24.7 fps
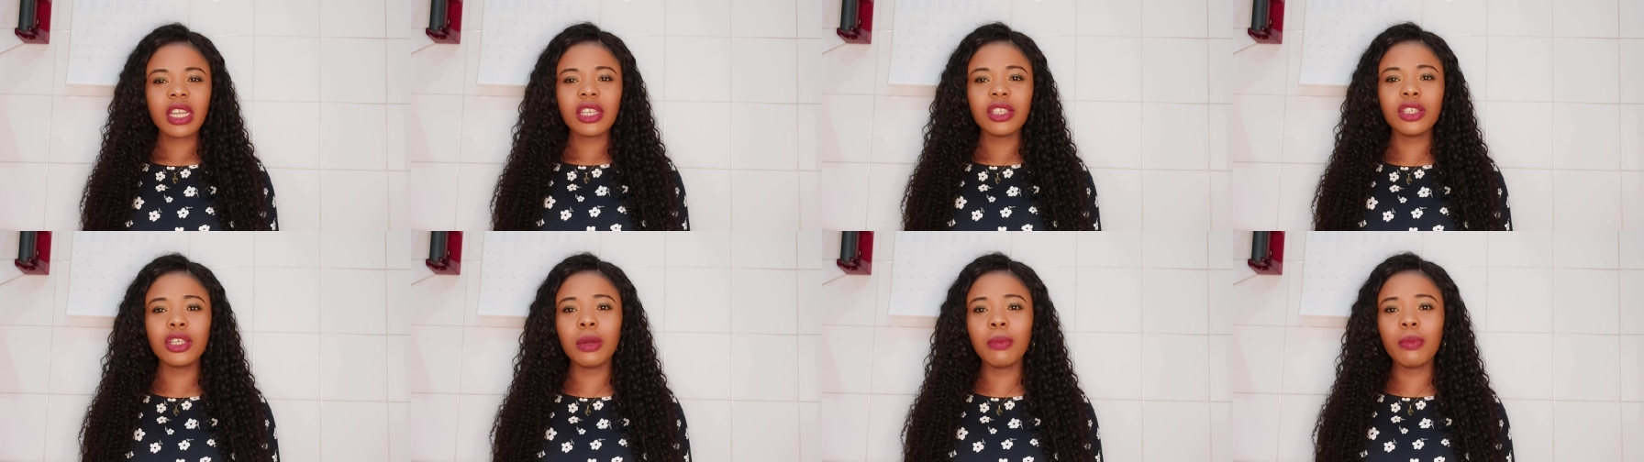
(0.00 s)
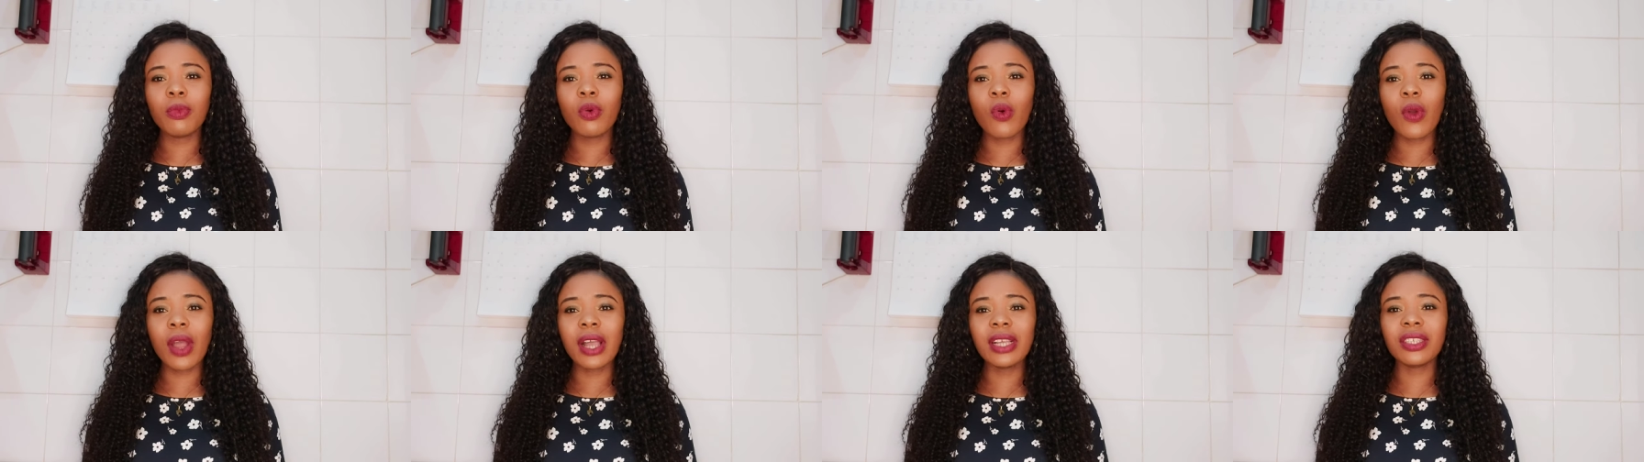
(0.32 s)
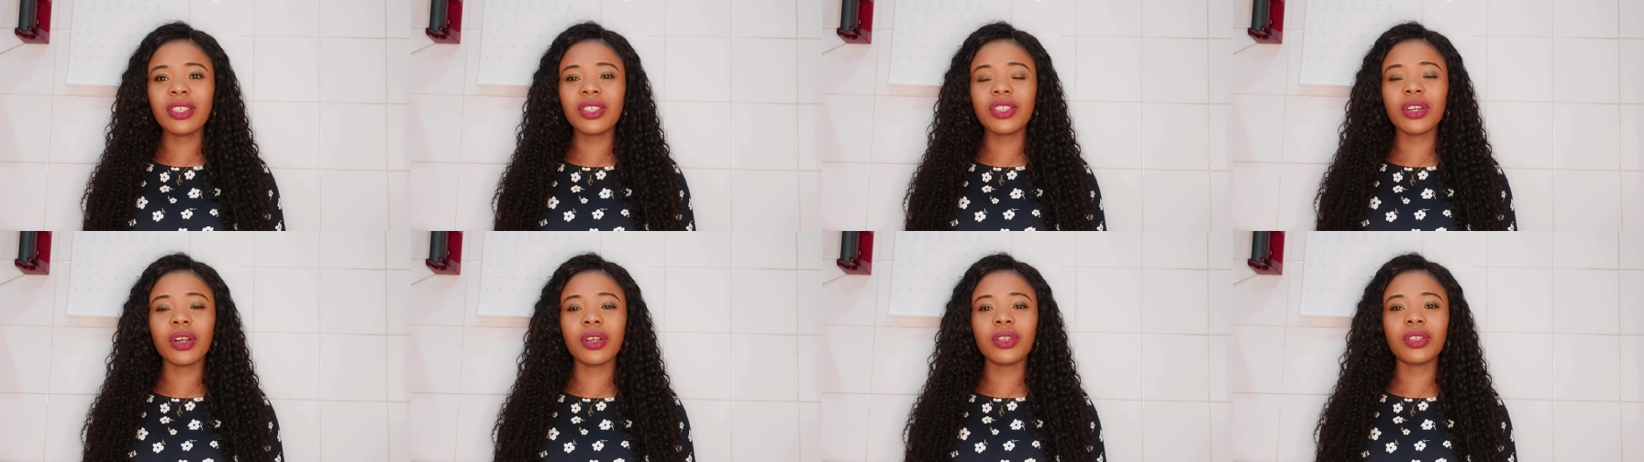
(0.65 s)
some
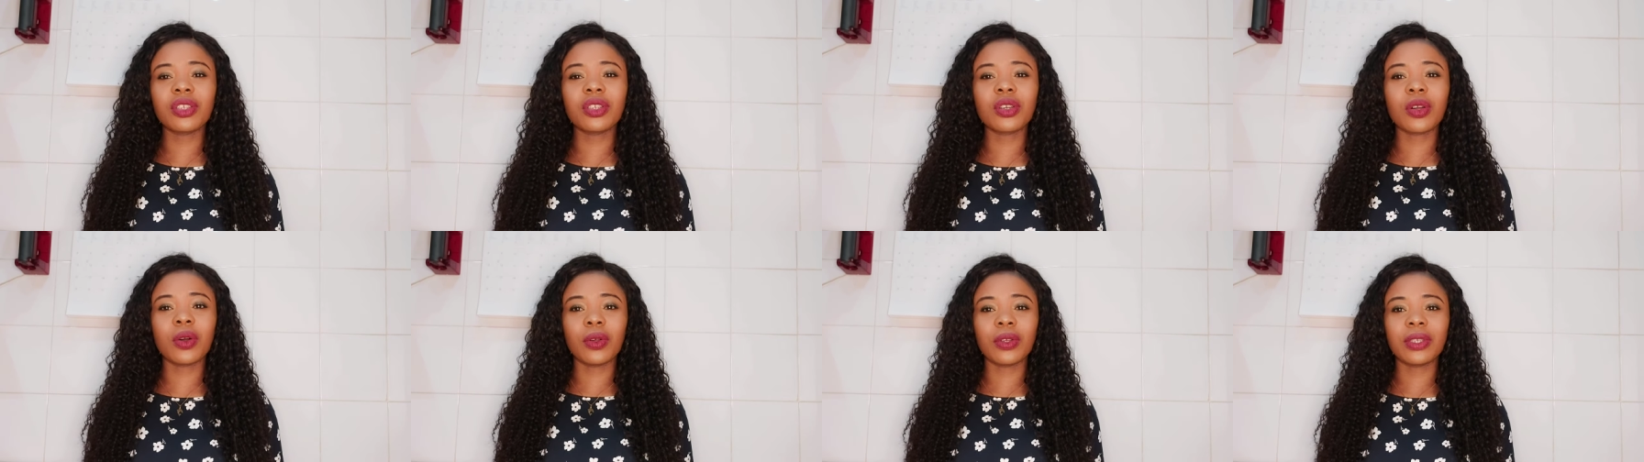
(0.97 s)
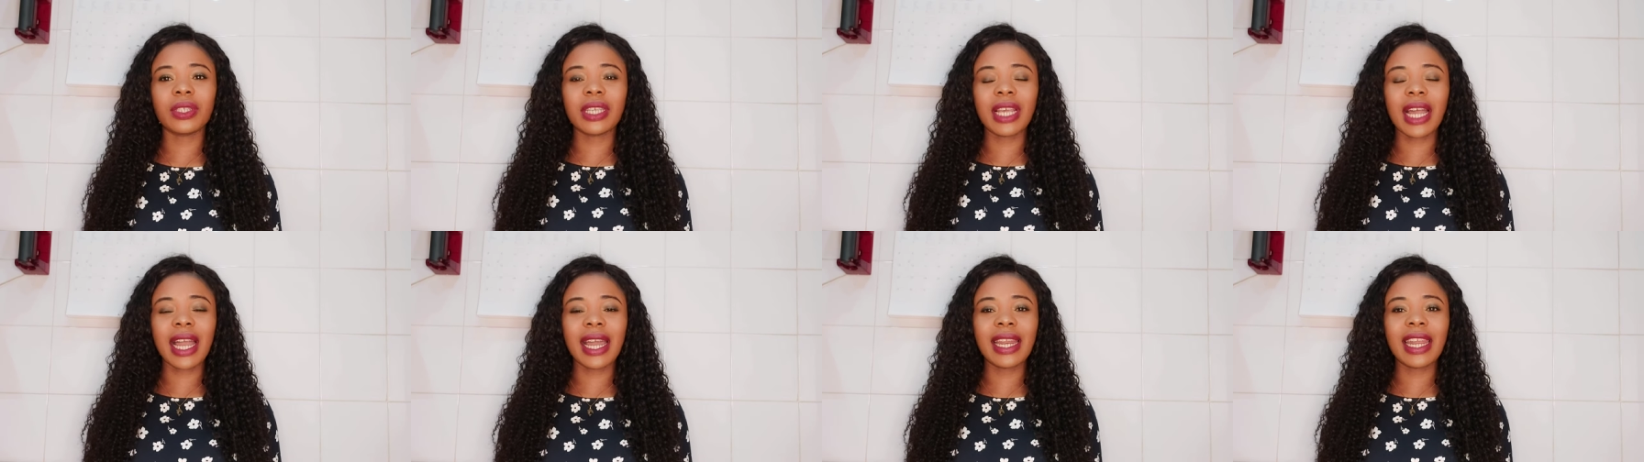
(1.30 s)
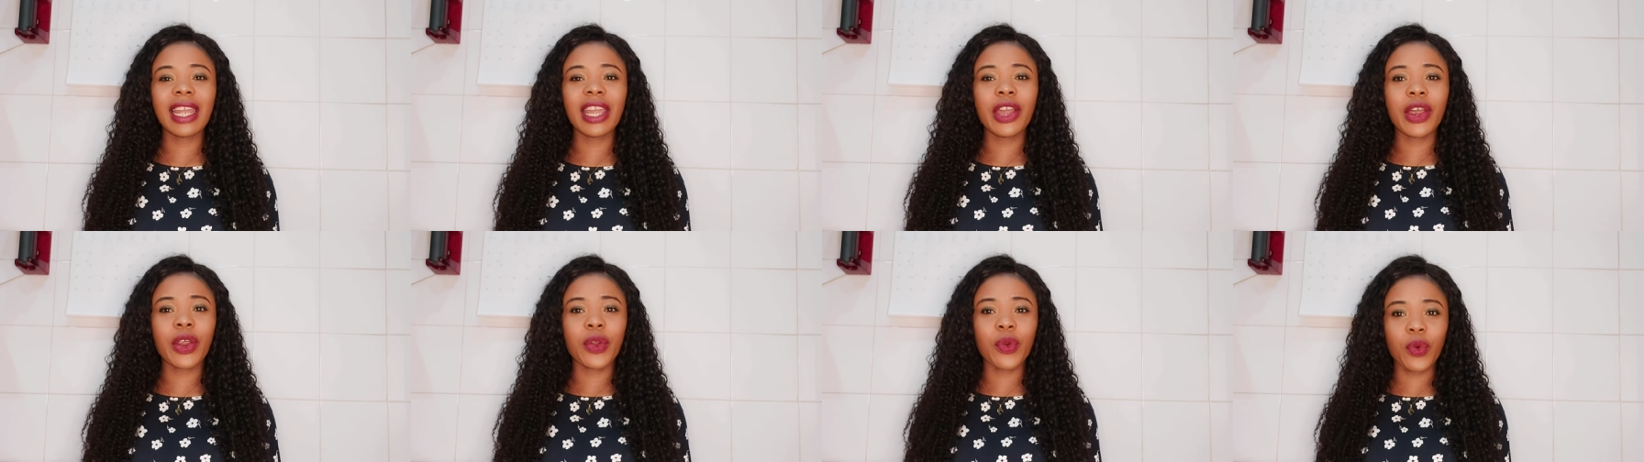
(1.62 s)
questions
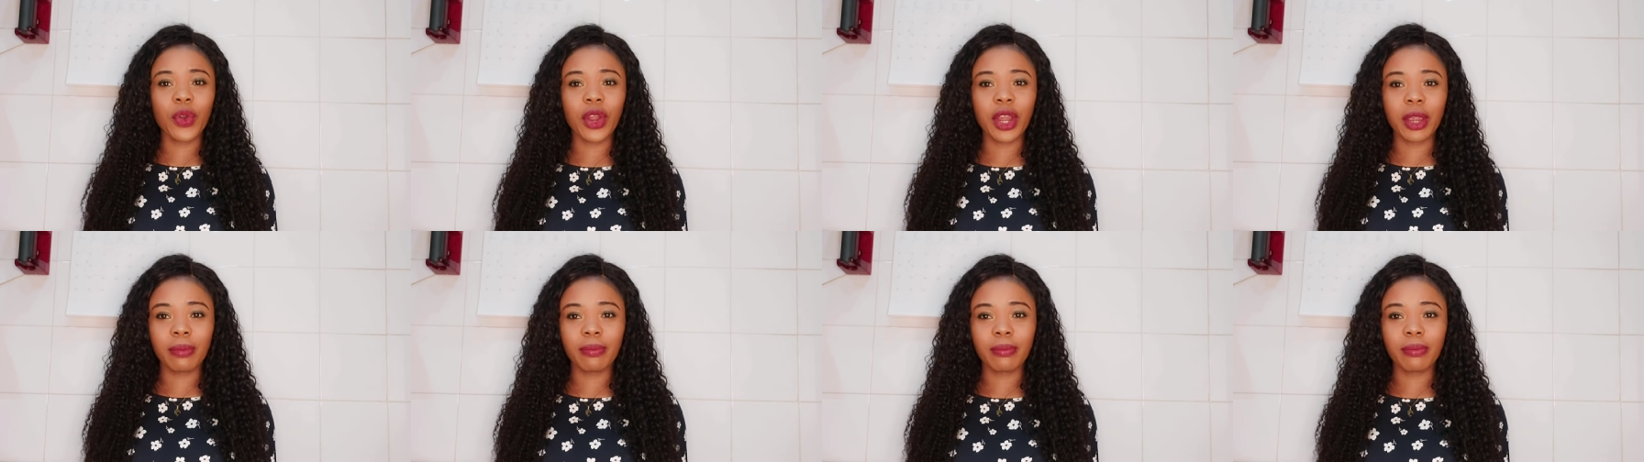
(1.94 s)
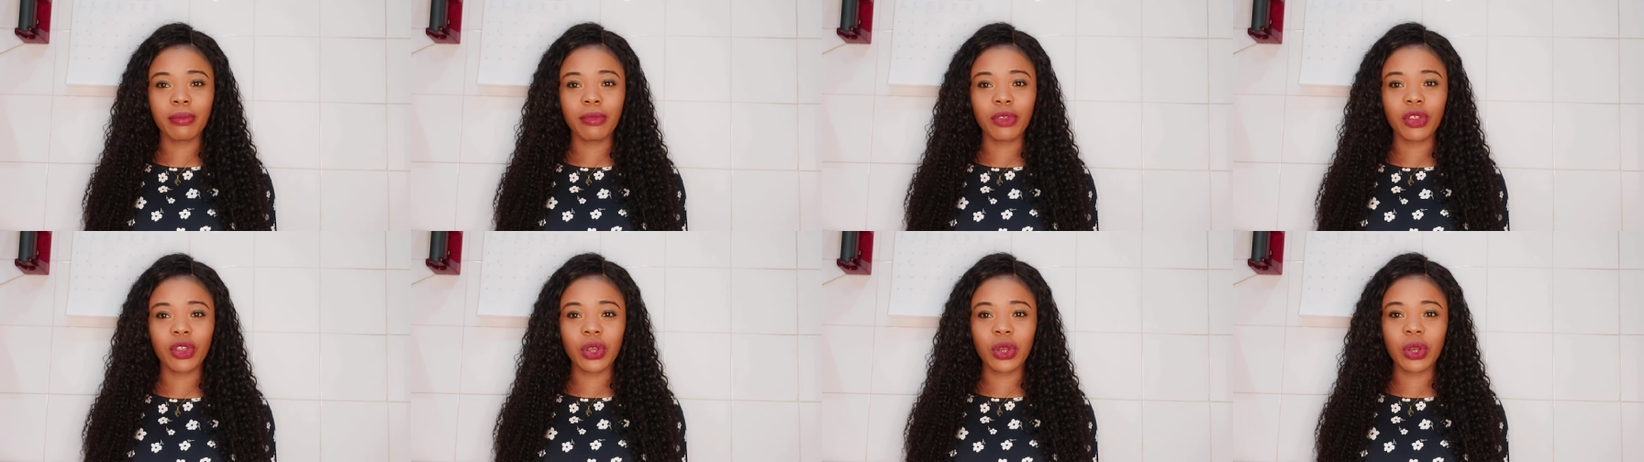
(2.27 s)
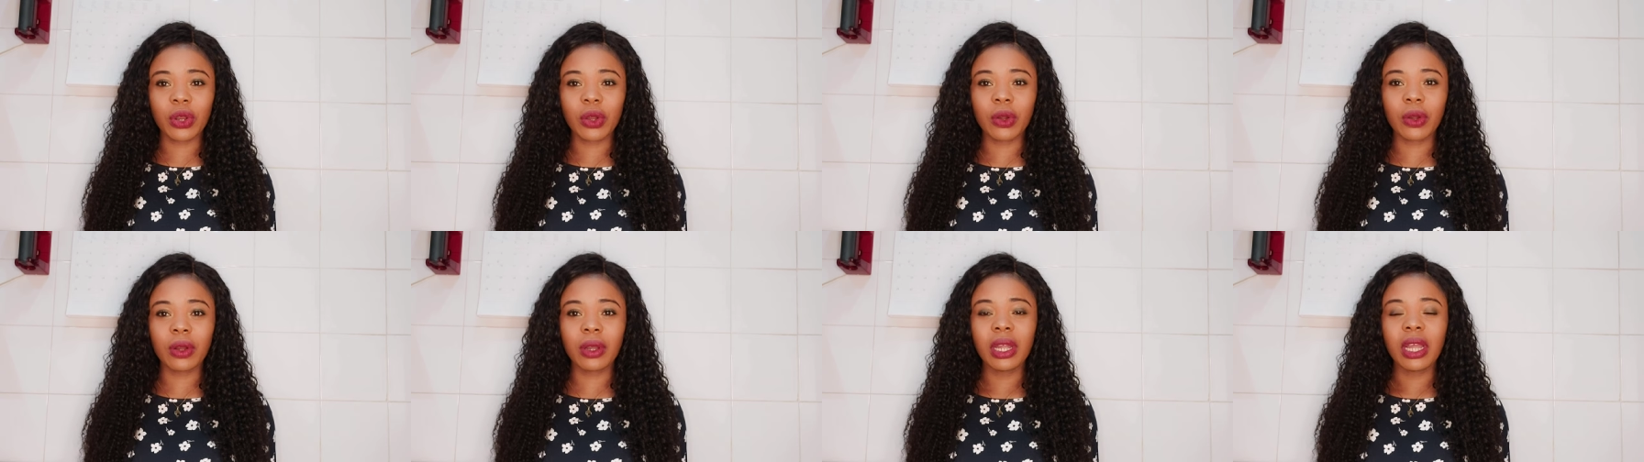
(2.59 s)
concerning cream, you
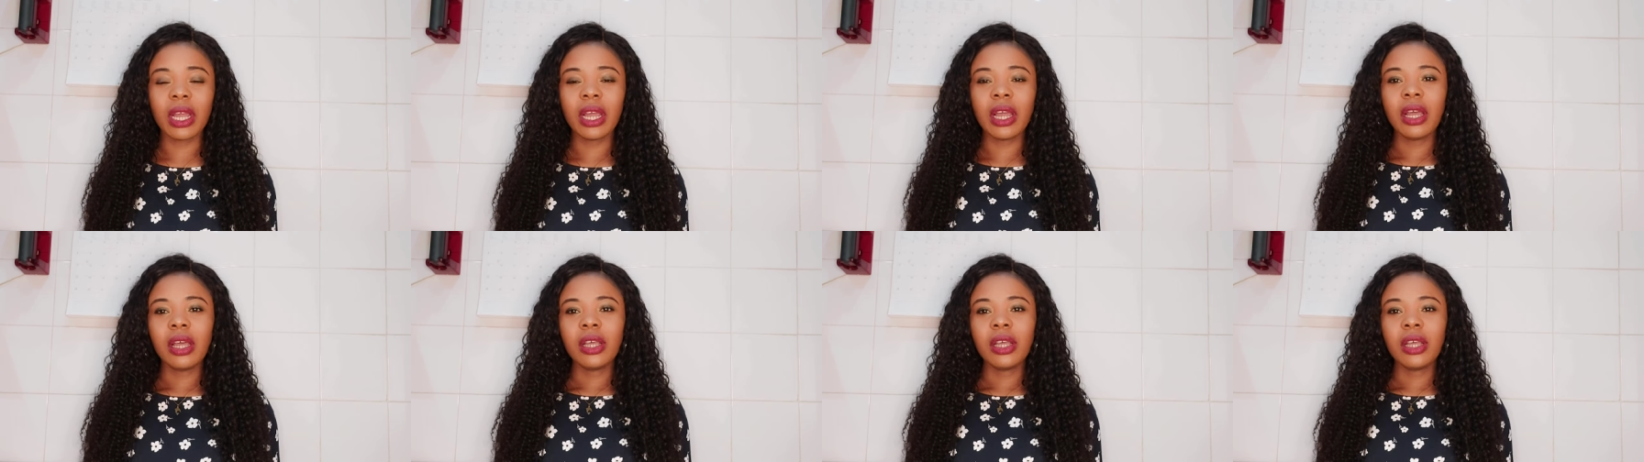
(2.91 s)
know.